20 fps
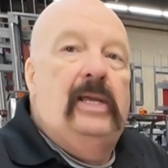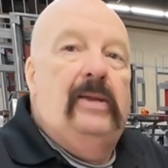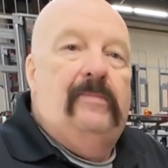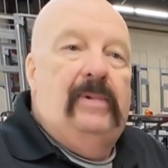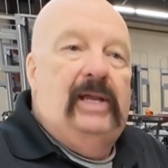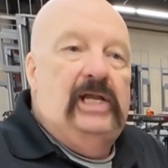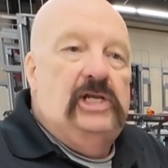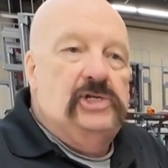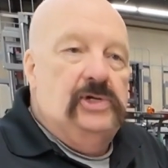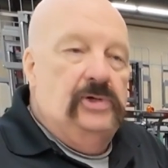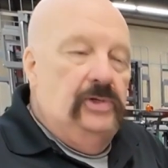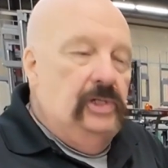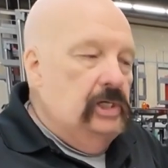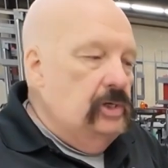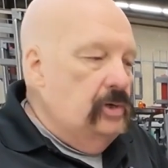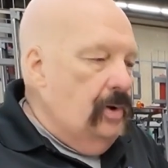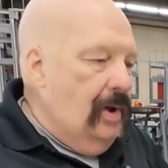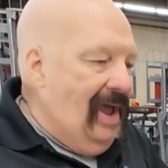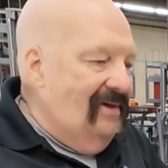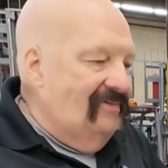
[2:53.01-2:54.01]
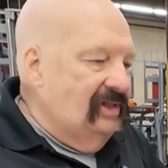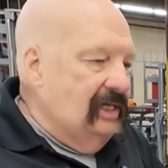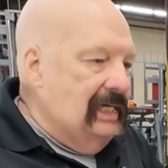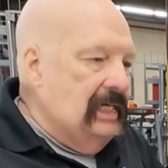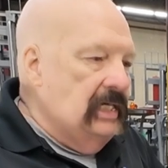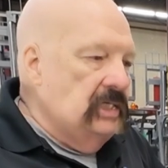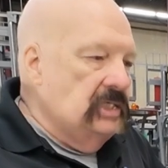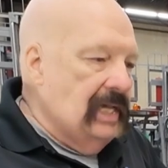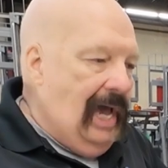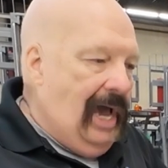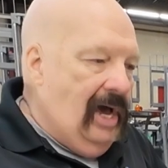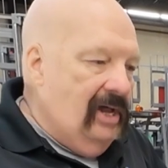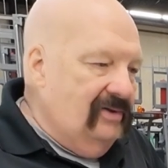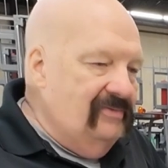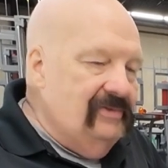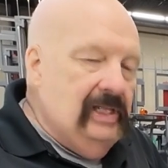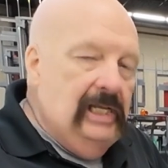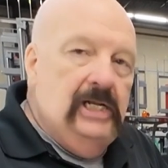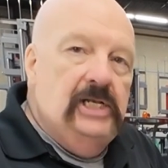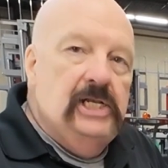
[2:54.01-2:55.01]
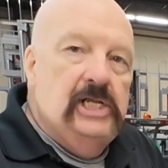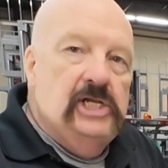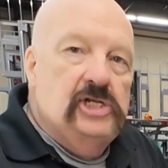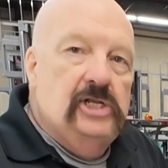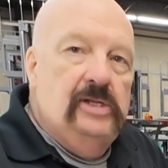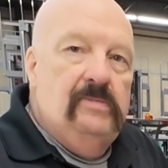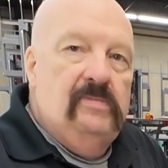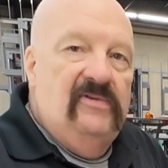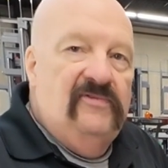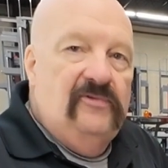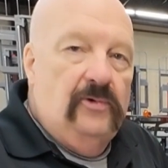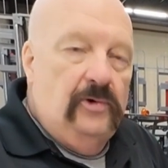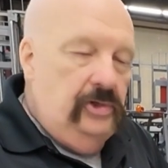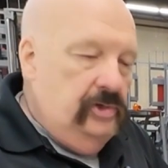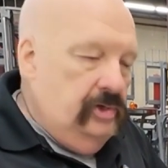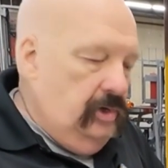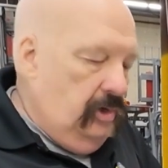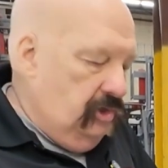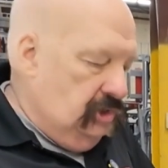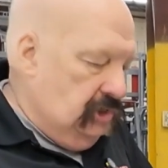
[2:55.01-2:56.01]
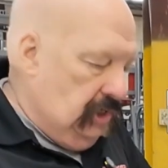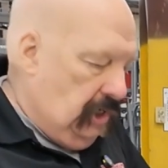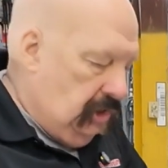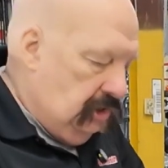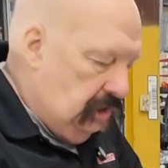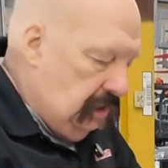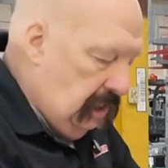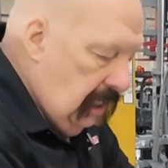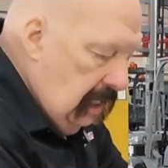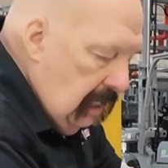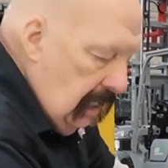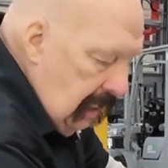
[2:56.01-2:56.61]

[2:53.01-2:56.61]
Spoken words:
Make sure that you have the keys out of the ignition before you go to charge it.